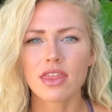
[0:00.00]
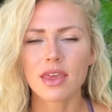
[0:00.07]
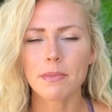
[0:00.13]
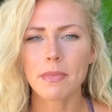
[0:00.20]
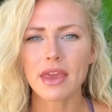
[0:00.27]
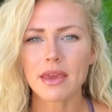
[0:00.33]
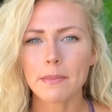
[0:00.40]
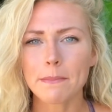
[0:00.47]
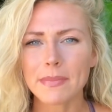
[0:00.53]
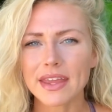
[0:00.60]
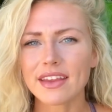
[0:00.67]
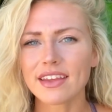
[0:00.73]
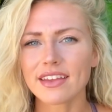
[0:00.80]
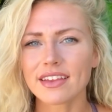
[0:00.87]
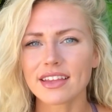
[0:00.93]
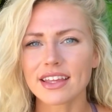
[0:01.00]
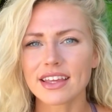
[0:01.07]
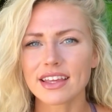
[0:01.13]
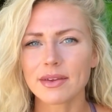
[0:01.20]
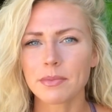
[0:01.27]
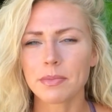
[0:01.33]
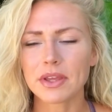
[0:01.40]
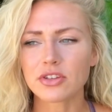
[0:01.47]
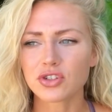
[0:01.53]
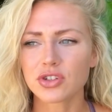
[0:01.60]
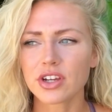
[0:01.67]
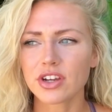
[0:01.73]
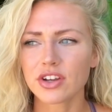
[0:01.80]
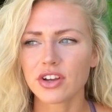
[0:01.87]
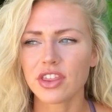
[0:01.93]
they may immediately be
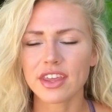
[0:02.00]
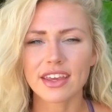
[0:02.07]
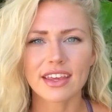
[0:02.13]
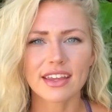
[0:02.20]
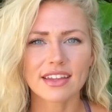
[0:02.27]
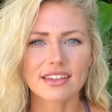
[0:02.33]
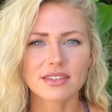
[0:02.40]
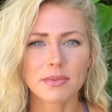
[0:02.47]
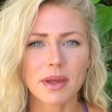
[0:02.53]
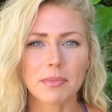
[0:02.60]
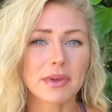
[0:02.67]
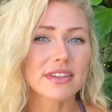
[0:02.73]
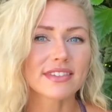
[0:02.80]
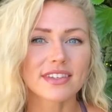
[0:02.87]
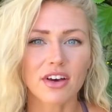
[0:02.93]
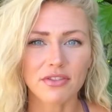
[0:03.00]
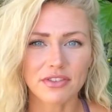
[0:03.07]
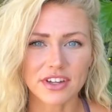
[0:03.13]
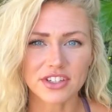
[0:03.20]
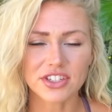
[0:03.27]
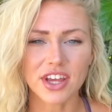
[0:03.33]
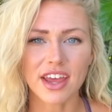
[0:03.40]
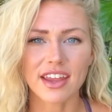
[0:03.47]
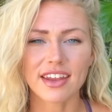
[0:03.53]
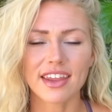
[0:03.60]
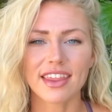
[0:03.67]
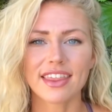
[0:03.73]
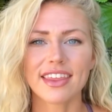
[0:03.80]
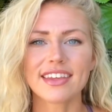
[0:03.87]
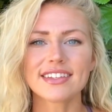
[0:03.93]
triggered thinking this might be selfish. And
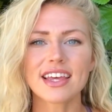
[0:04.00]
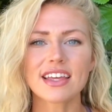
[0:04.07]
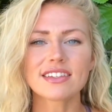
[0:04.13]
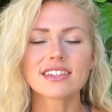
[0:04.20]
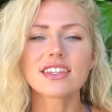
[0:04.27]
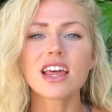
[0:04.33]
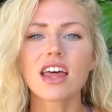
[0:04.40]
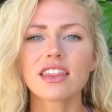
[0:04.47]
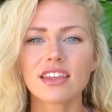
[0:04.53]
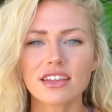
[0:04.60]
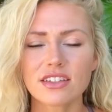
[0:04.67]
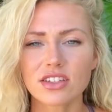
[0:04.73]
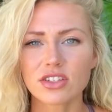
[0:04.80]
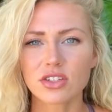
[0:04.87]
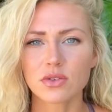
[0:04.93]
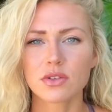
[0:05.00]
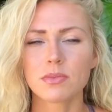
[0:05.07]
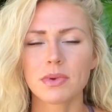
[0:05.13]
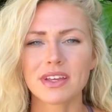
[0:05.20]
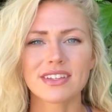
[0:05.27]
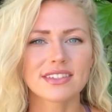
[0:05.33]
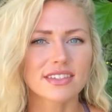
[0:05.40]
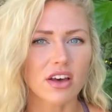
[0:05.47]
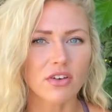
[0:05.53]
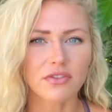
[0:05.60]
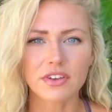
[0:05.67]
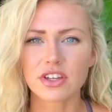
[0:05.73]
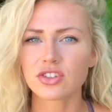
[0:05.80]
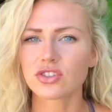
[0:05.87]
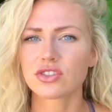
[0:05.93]
this has nothing to do with being
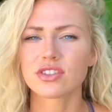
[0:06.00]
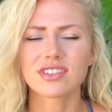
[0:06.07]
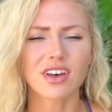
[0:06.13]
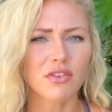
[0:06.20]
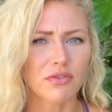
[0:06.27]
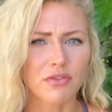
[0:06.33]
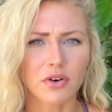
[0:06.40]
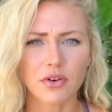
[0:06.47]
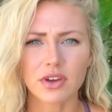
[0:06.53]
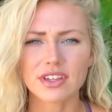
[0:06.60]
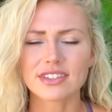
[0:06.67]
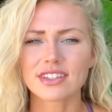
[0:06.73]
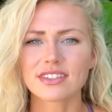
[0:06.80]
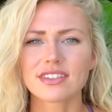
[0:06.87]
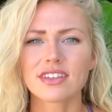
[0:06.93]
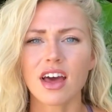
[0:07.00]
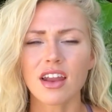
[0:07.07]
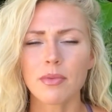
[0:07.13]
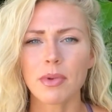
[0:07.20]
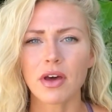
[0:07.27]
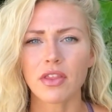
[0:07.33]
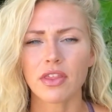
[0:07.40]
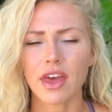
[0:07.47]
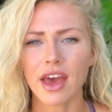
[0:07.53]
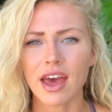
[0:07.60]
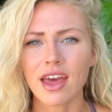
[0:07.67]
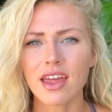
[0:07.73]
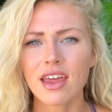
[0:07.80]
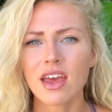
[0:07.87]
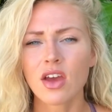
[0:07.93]
selfish, self-focused. It's not about
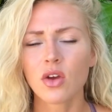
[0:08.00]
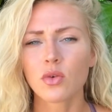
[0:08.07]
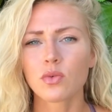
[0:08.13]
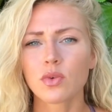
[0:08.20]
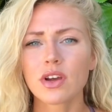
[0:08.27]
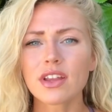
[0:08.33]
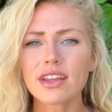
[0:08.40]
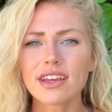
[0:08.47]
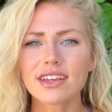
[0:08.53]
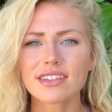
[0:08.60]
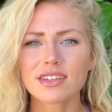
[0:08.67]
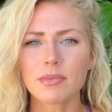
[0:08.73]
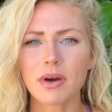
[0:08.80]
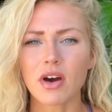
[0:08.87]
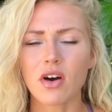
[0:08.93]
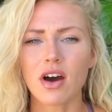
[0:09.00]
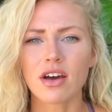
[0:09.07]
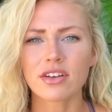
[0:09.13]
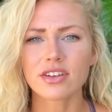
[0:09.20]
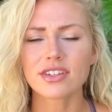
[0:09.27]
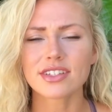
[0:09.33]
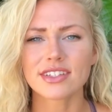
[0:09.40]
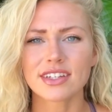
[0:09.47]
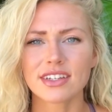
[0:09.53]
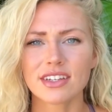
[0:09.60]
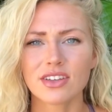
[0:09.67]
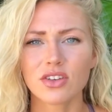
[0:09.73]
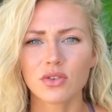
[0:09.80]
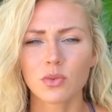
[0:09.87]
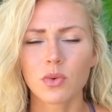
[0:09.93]
that. Really, it's about
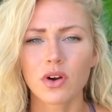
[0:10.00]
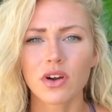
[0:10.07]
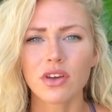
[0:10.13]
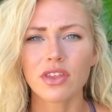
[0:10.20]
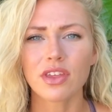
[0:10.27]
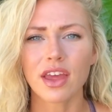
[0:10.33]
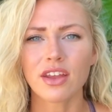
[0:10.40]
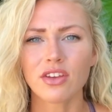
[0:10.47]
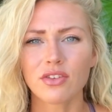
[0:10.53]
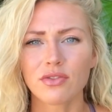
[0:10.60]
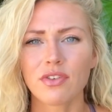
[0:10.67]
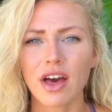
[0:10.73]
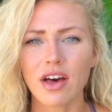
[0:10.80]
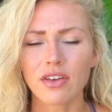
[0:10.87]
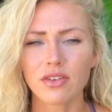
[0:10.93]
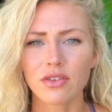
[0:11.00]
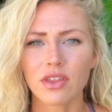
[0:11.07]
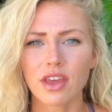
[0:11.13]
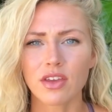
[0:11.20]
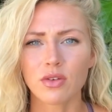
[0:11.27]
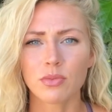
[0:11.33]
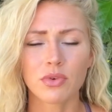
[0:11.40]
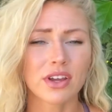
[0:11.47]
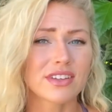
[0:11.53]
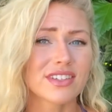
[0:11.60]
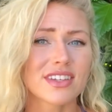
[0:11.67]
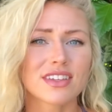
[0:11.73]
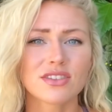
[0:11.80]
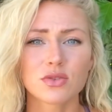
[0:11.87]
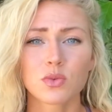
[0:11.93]
understanding your worth and your value that you bring
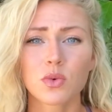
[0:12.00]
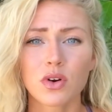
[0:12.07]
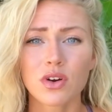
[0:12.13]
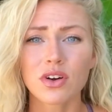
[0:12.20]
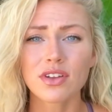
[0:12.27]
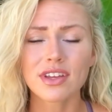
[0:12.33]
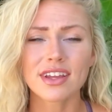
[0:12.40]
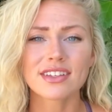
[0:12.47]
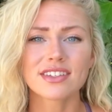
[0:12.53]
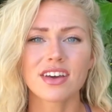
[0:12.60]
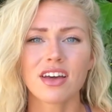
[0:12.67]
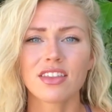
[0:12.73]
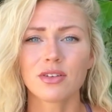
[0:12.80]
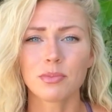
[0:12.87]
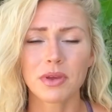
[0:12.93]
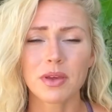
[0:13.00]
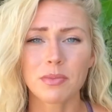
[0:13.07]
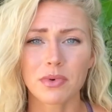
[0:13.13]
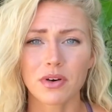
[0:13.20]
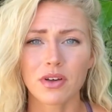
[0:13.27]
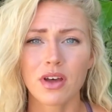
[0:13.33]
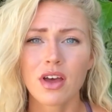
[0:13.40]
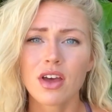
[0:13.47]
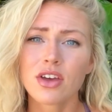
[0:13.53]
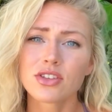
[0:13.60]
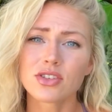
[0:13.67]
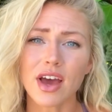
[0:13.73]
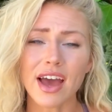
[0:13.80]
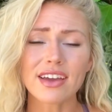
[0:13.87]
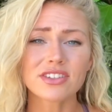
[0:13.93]
to this world and to other people.
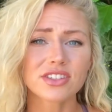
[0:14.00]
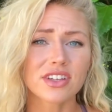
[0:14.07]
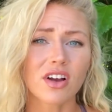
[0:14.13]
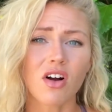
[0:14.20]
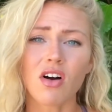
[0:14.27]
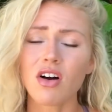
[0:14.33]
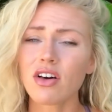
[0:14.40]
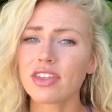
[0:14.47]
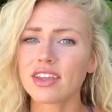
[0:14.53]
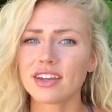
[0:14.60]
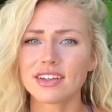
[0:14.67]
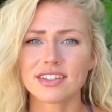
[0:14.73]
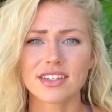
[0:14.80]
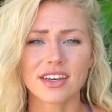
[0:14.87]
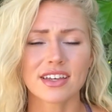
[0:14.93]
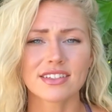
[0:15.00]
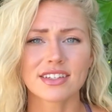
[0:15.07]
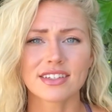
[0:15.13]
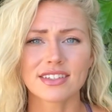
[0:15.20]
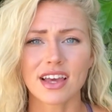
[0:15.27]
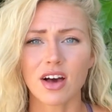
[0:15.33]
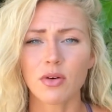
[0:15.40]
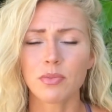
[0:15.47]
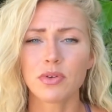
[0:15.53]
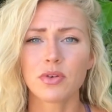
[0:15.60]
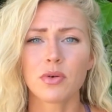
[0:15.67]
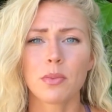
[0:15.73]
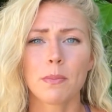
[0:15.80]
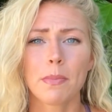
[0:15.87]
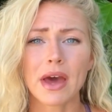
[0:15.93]
So actually, all that it does is help
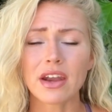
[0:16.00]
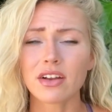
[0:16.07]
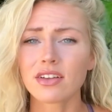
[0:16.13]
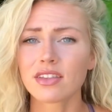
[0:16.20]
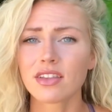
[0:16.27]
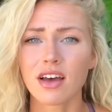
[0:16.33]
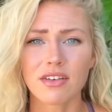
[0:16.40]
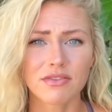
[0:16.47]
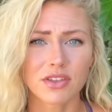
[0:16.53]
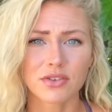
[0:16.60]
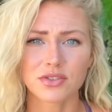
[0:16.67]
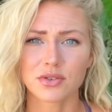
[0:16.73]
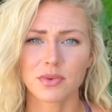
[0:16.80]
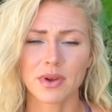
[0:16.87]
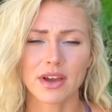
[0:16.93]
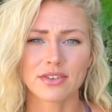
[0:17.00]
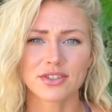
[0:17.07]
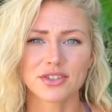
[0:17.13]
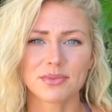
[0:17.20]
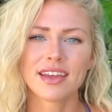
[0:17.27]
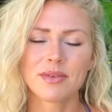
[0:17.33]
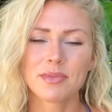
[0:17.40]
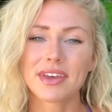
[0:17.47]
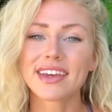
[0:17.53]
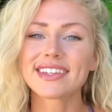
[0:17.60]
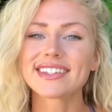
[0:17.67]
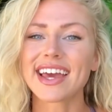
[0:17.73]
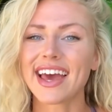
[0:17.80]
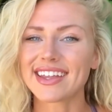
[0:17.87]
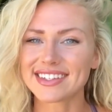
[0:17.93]
you better love those around you. Because
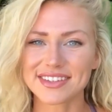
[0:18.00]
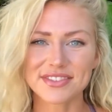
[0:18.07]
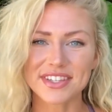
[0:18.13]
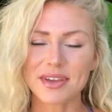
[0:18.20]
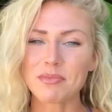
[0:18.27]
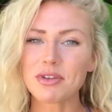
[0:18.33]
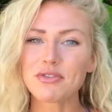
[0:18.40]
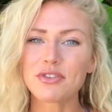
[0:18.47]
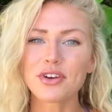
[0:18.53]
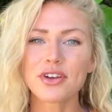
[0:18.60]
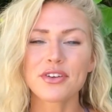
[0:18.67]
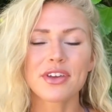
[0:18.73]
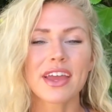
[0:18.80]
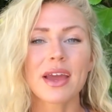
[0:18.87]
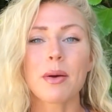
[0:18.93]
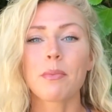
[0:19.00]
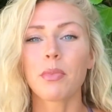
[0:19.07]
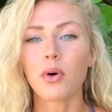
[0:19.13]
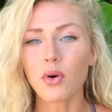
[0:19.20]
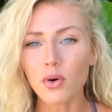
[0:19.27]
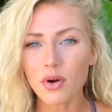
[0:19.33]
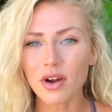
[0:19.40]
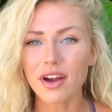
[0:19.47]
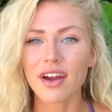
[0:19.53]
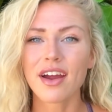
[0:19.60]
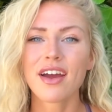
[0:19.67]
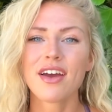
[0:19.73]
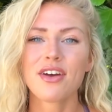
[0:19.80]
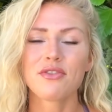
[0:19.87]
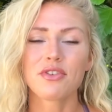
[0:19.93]
as I've said before, you can't pour
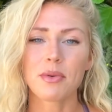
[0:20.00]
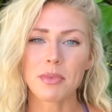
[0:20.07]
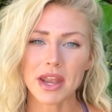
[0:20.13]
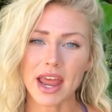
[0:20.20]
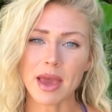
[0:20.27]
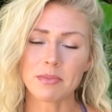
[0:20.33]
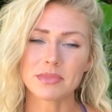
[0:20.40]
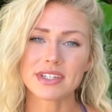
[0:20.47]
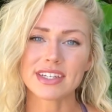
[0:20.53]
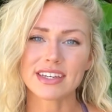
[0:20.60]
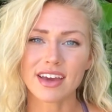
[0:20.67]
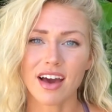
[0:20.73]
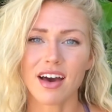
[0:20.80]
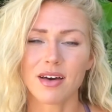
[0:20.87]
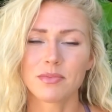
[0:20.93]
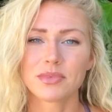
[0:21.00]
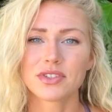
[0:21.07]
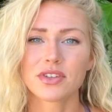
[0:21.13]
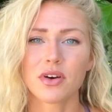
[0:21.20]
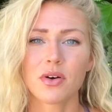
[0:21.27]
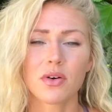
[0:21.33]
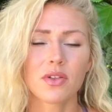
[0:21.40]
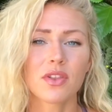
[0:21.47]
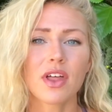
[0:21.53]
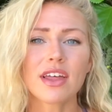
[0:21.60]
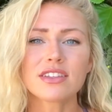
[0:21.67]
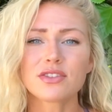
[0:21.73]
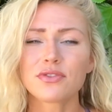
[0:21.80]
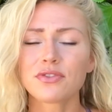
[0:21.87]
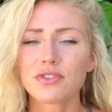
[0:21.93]
from an empty cup. So
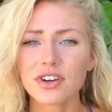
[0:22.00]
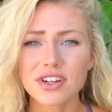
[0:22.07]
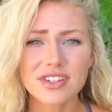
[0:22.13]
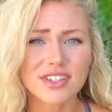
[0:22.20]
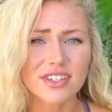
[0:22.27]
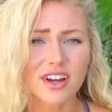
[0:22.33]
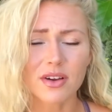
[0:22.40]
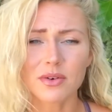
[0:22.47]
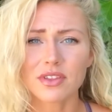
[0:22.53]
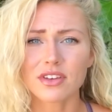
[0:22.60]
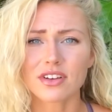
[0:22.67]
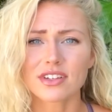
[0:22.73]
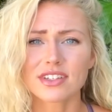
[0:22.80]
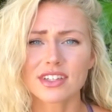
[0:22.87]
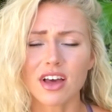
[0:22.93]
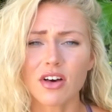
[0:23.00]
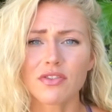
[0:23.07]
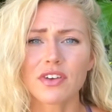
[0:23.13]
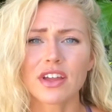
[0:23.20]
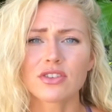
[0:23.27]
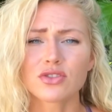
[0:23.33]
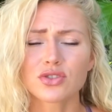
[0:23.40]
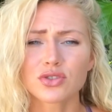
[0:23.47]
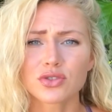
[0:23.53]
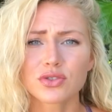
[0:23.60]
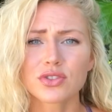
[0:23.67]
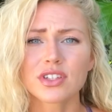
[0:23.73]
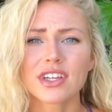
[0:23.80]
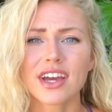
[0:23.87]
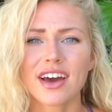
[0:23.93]
let's first start with ourselves and
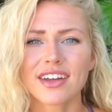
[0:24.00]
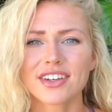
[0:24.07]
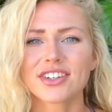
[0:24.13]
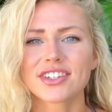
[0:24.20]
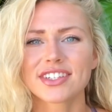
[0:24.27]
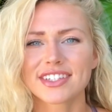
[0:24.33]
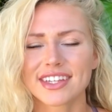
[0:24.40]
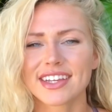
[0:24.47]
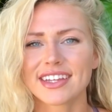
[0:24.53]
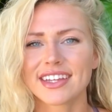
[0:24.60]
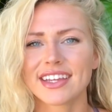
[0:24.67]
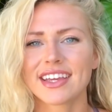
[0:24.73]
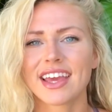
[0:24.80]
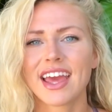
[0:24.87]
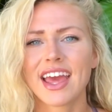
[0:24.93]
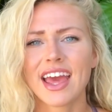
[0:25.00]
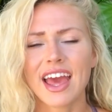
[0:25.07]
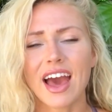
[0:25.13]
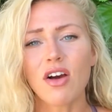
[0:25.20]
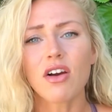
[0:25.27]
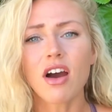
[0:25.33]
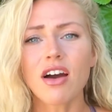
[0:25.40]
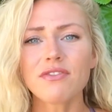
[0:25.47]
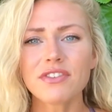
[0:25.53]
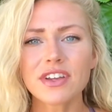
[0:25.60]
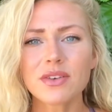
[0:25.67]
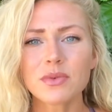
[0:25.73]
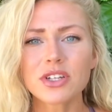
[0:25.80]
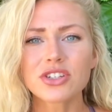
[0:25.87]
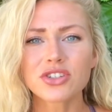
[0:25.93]
truly understanding how
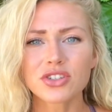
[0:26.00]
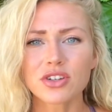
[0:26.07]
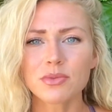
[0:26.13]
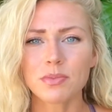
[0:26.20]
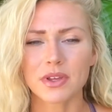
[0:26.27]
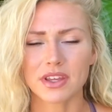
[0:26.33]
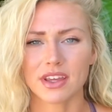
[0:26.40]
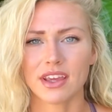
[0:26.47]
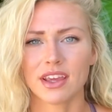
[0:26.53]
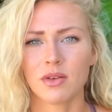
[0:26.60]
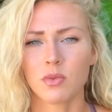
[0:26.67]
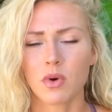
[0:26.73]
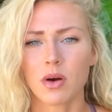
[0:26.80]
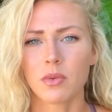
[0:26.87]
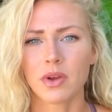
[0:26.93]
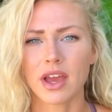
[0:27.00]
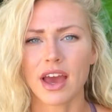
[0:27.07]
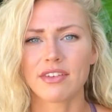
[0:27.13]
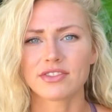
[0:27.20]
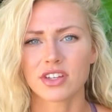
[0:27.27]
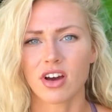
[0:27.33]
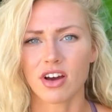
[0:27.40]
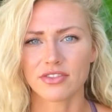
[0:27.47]
confident we should be in what we have to